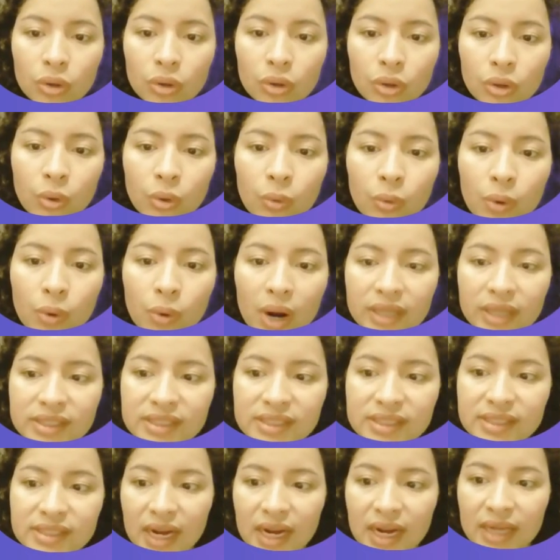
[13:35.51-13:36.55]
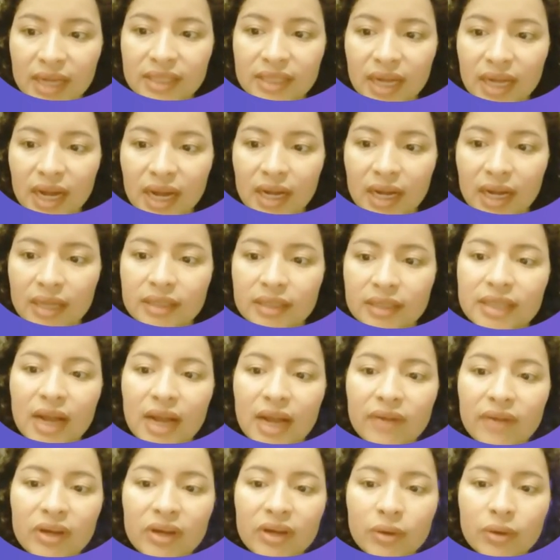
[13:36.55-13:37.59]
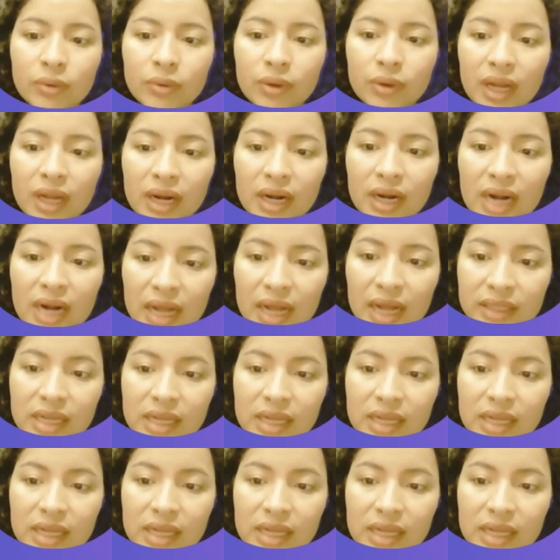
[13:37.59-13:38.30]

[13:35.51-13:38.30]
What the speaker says: one side and navicular and